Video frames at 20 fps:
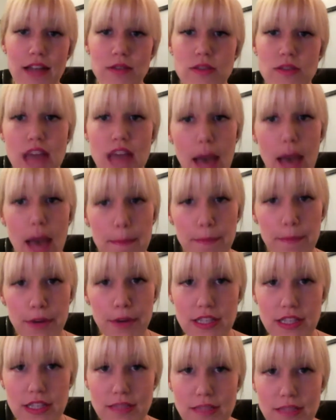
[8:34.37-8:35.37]
So that
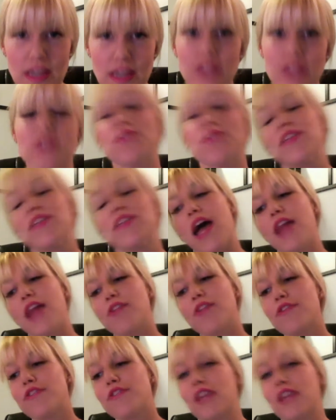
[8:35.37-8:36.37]
brings me to the
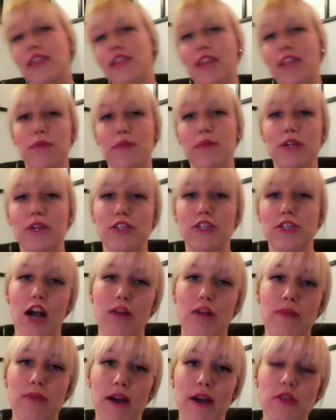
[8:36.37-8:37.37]
other thing that I want to
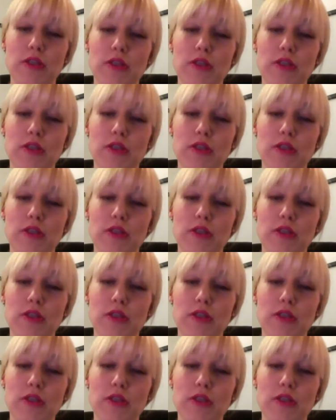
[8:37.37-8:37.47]
talk about.